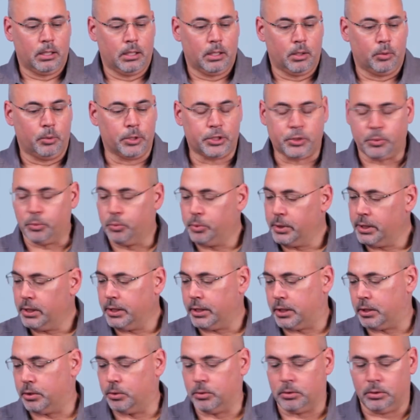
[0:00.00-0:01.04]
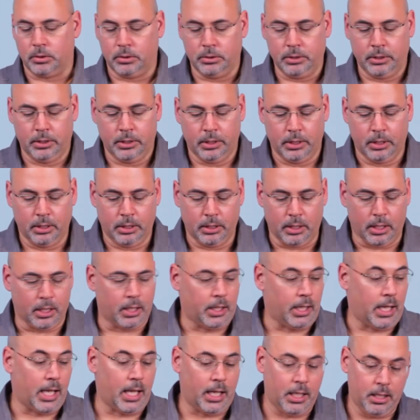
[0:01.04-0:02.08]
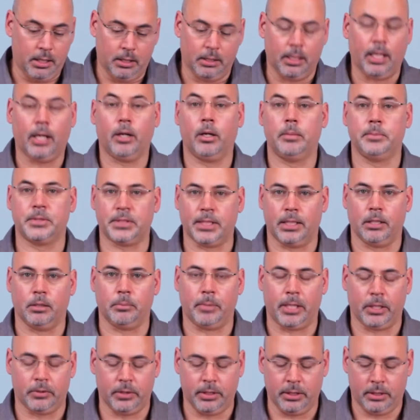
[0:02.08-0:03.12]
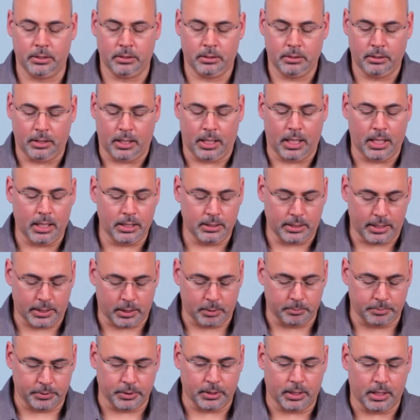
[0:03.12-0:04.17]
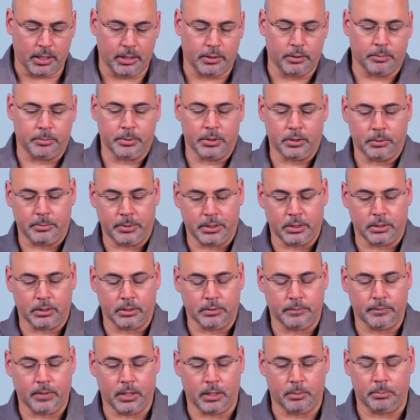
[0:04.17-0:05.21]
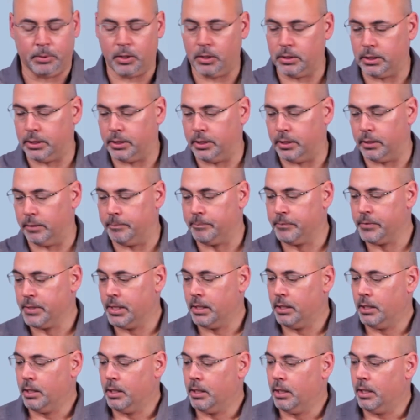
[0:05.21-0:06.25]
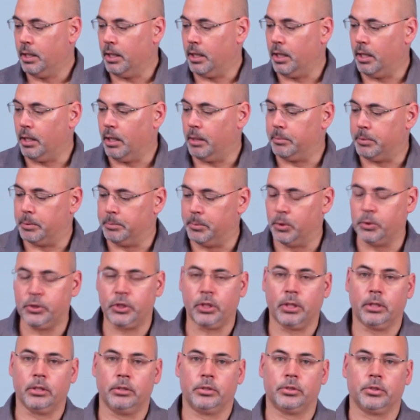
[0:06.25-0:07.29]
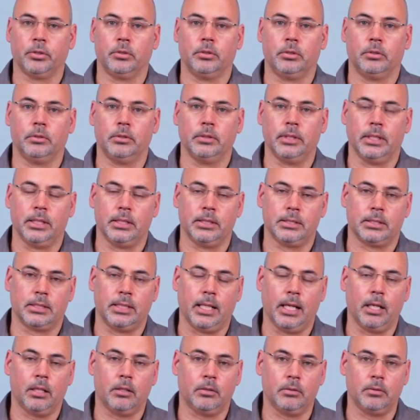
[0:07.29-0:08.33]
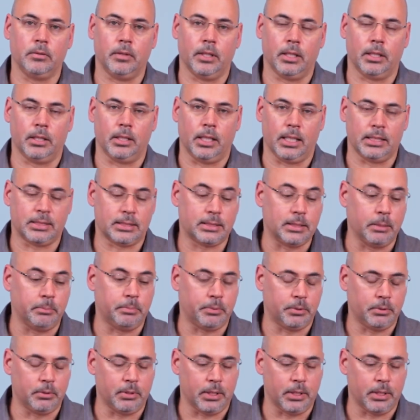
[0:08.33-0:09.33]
what's really cool, now I'm center mounted, and I can put a 100mm ball in here. But motion control is now as simple